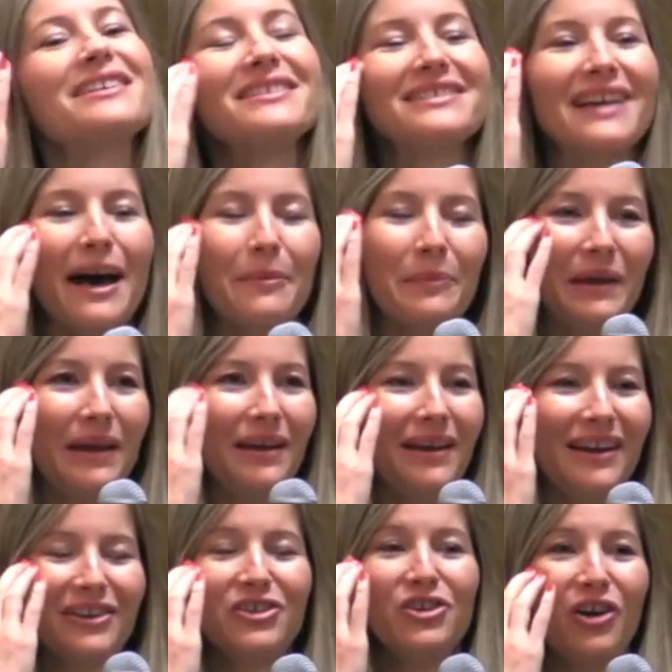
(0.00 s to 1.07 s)
tapping
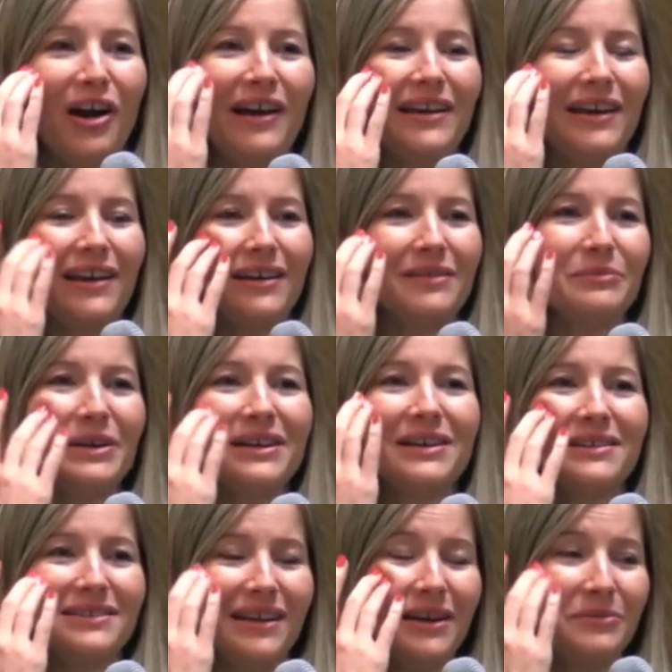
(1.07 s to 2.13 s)
and crying
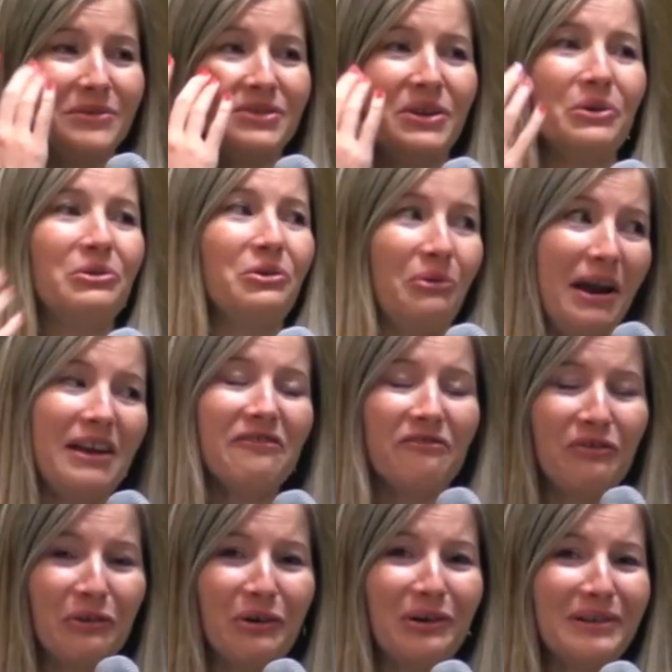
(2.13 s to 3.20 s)
because I'm so
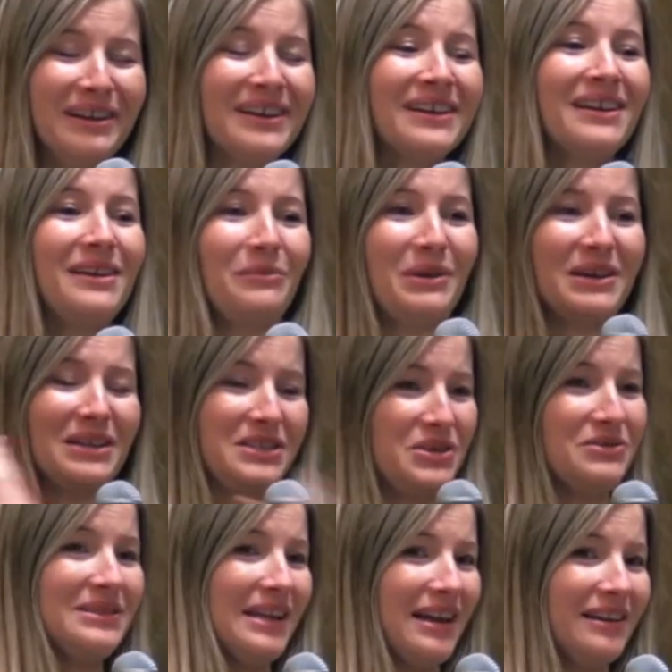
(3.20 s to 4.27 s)
grateful because
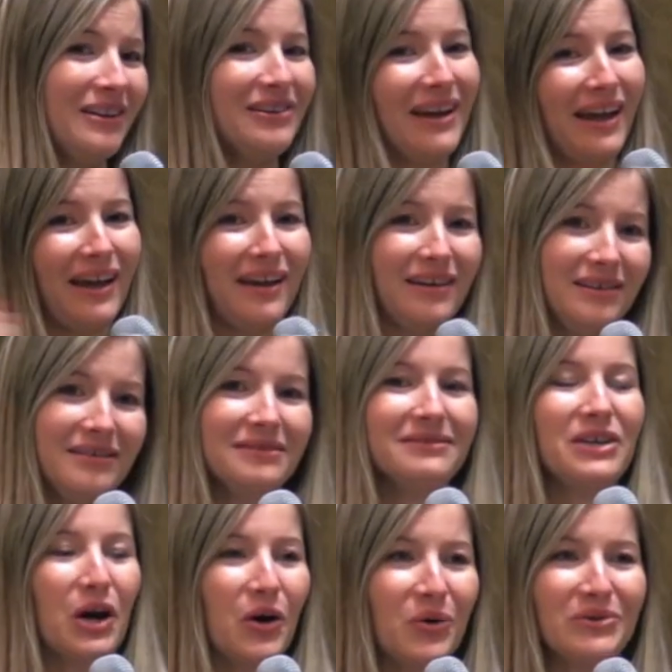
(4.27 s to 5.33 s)
you said, okay,
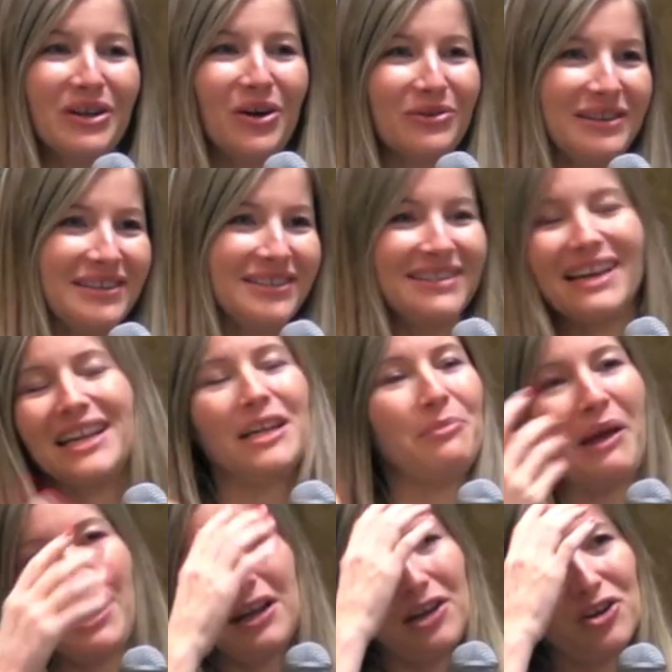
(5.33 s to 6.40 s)
go notice any
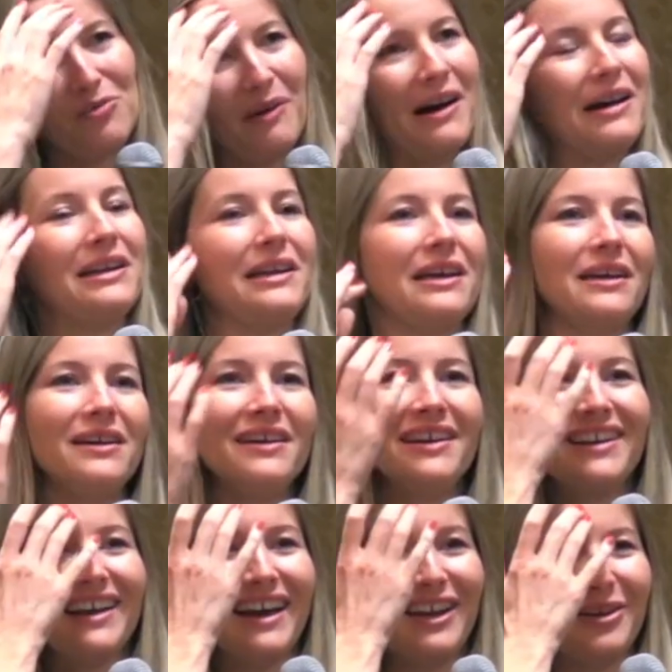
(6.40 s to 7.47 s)
pain in your body.
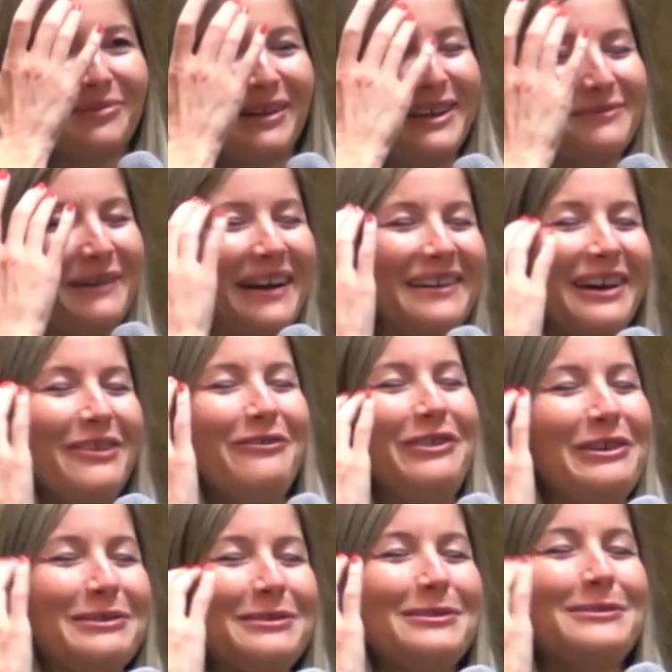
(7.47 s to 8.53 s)
And I'm like, man, I
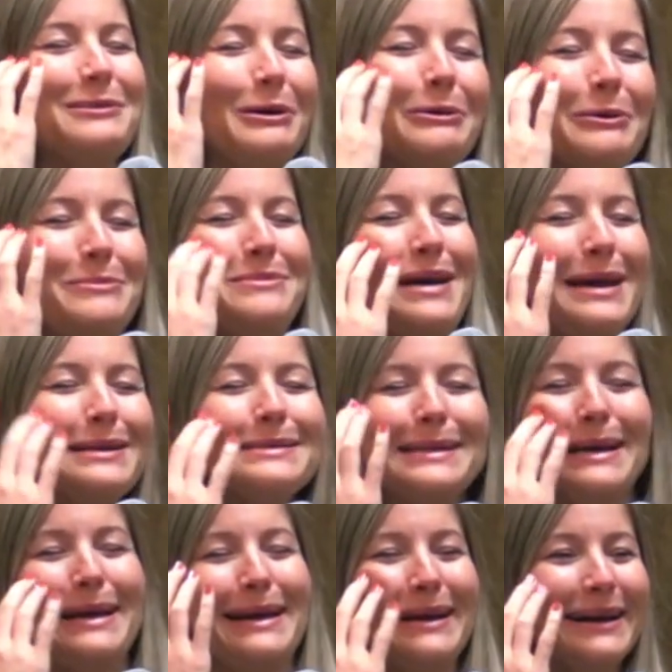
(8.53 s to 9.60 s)
feel so
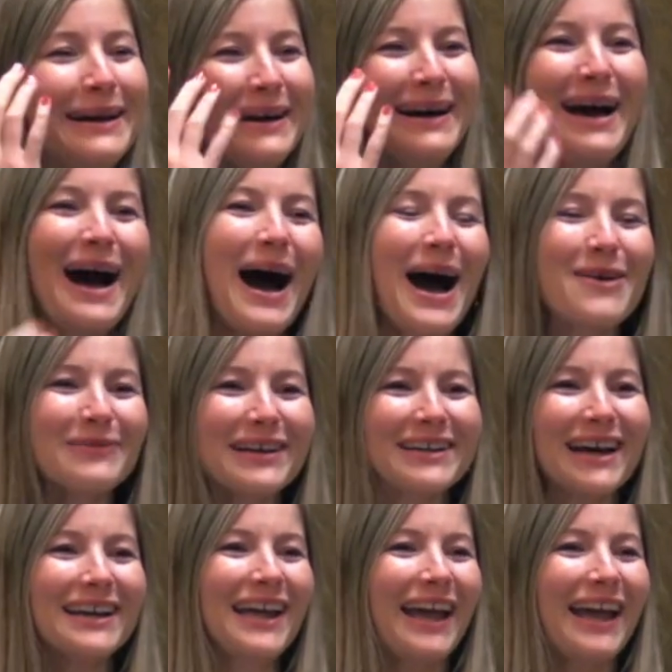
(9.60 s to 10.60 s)
amazing. I'm like, I